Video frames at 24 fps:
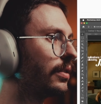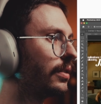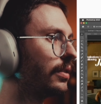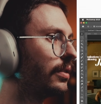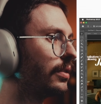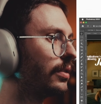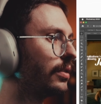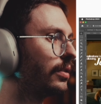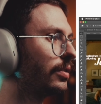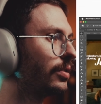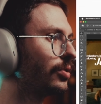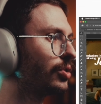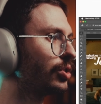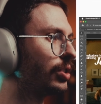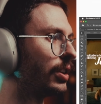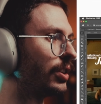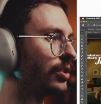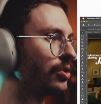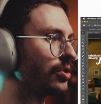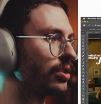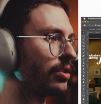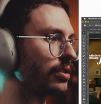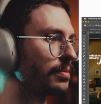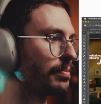change
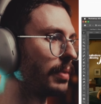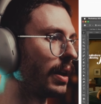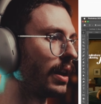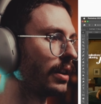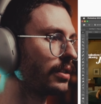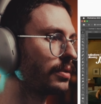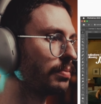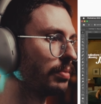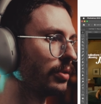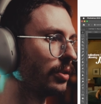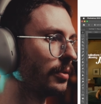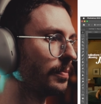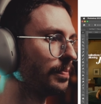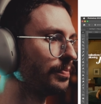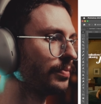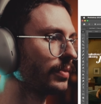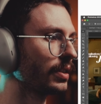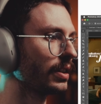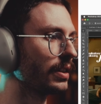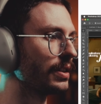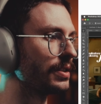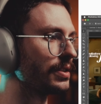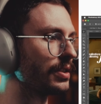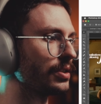this box blur
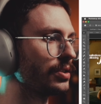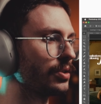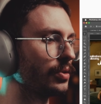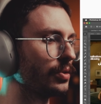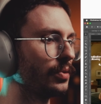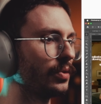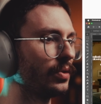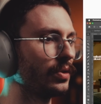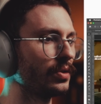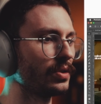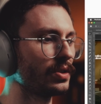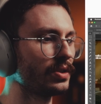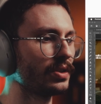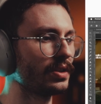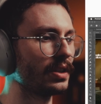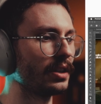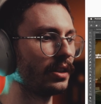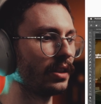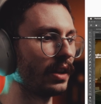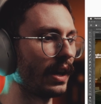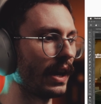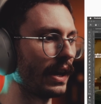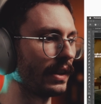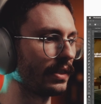because it's still
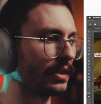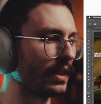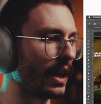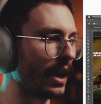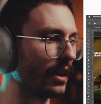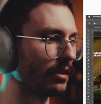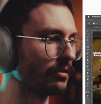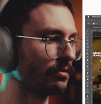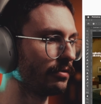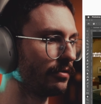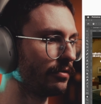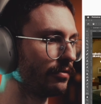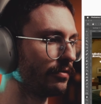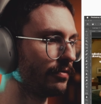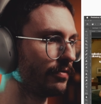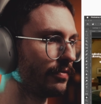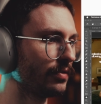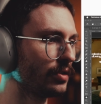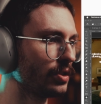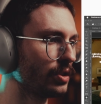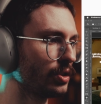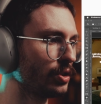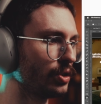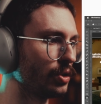at that
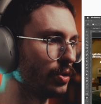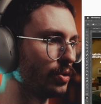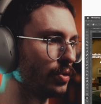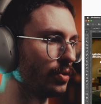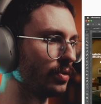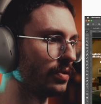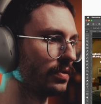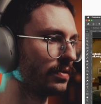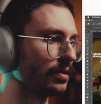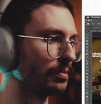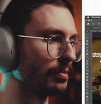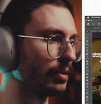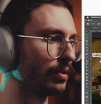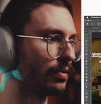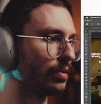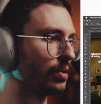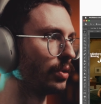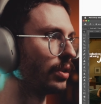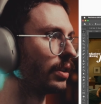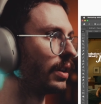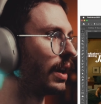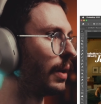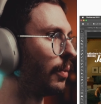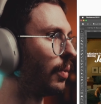2 from before.
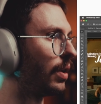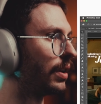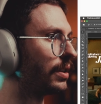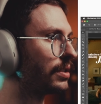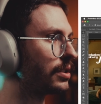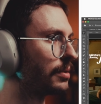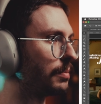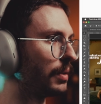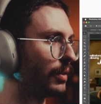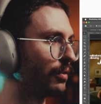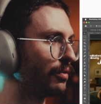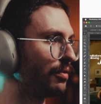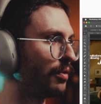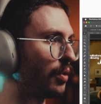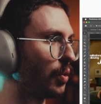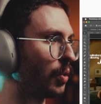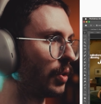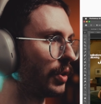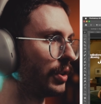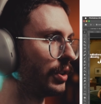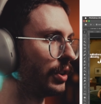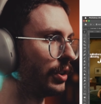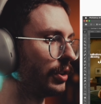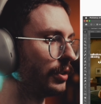I want it to be 4 here.